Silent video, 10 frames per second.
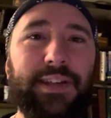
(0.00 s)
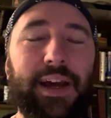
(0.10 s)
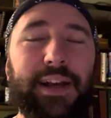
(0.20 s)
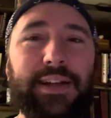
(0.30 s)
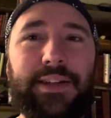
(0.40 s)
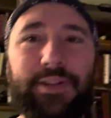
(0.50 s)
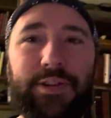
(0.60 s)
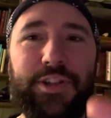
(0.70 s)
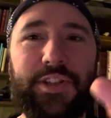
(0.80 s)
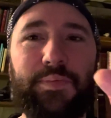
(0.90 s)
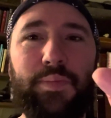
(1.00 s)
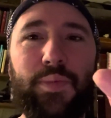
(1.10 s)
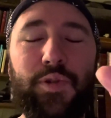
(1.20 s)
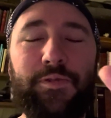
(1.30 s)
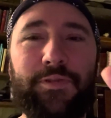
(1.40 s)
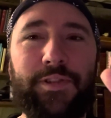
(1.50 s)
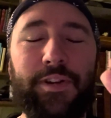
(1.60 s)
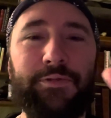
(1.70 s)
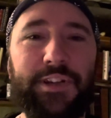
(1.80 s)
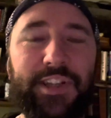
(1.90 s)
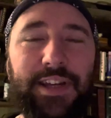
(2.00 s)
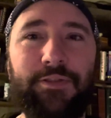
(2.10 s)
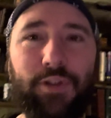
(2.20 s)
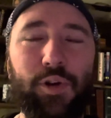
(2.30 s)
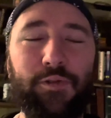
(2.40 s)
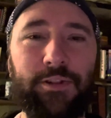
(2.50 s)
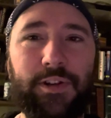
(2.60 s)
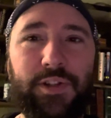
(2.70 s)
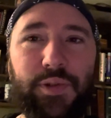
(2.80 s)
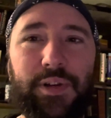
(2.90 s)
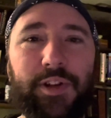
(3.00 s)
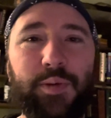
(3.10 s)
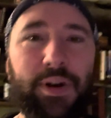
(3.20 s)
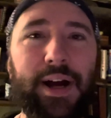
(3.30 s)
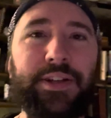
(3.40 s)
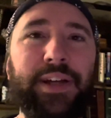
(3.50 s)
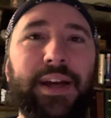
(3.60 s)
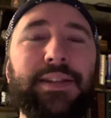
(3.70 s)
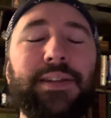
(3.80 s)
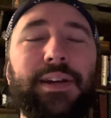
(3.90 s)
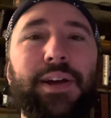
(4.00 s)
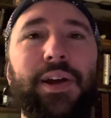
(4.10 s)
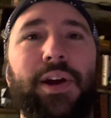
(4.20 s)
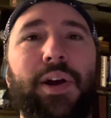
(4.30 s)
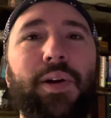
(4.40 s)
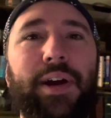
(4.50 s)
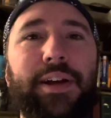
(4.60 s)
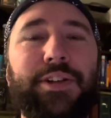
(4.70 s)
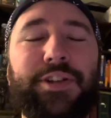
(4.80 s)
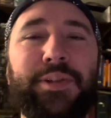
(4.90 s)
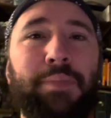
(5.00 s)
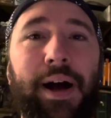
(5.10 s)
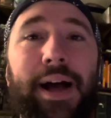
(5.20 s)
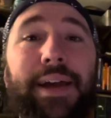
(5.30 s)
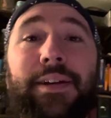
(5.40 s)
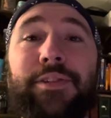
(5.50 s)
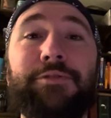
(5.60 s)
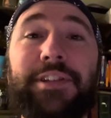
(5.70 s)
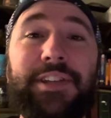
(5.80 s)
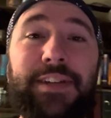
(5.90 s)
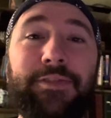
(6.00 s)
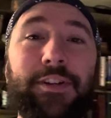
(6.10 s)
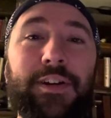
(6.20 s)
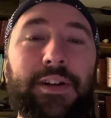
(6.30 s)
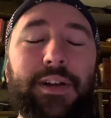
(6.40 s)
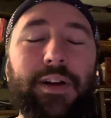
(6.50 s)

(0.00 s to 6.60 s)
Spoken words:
I could either just move the receiver over to another project, or I could just buy another receiver.